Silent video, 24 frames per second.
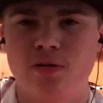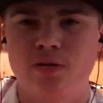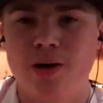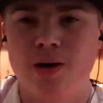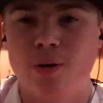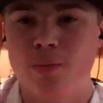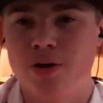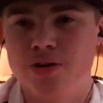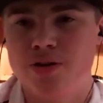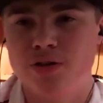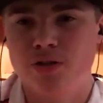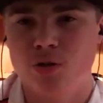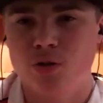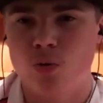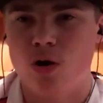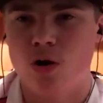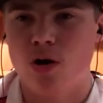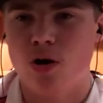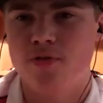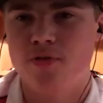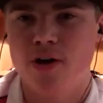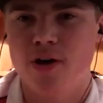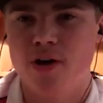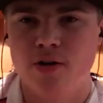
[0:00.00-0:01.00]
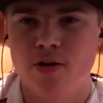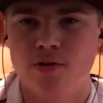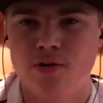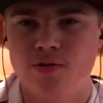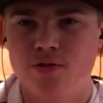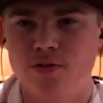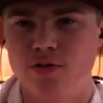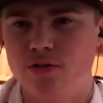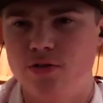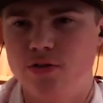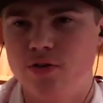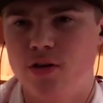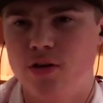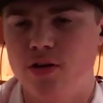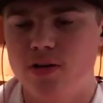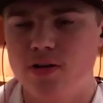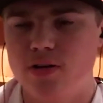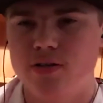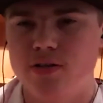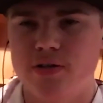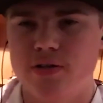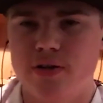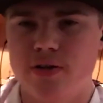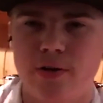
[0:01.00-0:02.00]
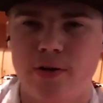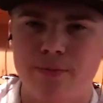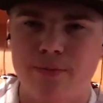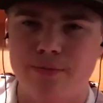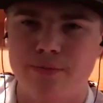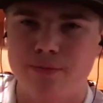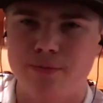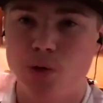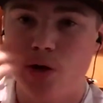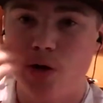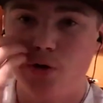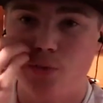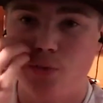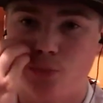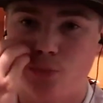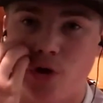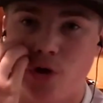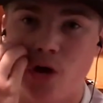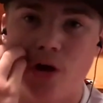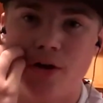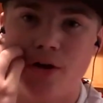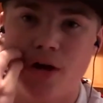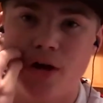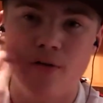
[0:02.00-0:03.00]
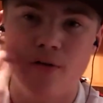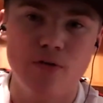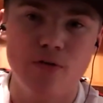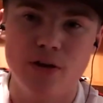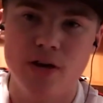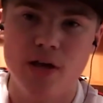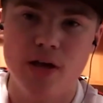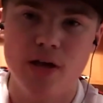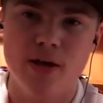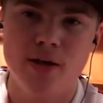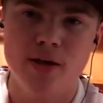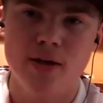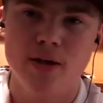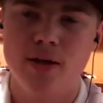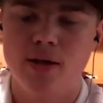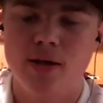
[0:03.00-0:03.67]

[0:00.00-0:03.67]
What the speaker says: That went to the qualifiers just because you had to run every day